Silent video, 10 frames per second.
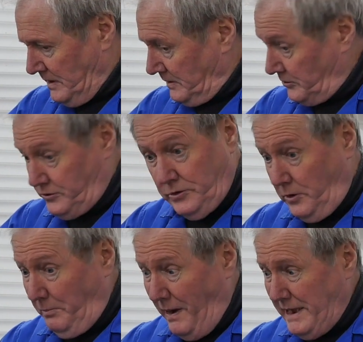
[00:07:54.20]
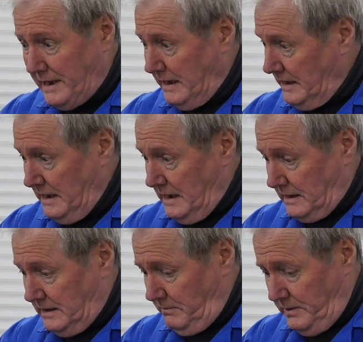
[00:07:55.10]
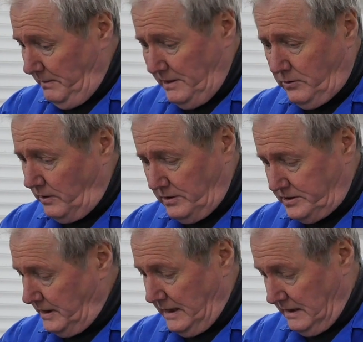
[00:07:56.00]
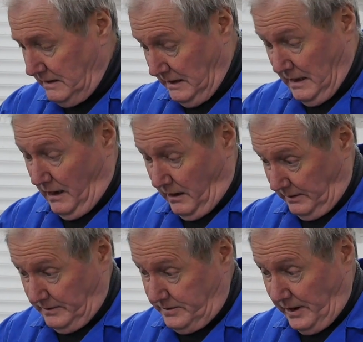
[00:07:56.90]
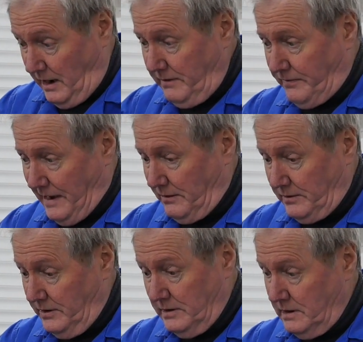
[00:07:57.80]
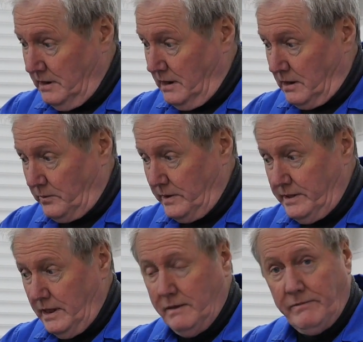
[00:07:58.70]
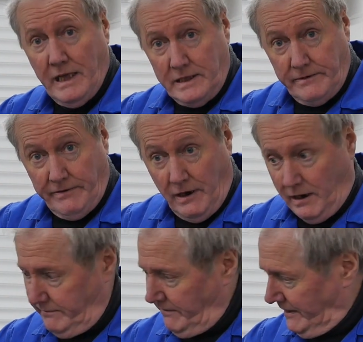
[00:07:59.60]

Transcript: because of a good bike, the build quality that I found with the V85,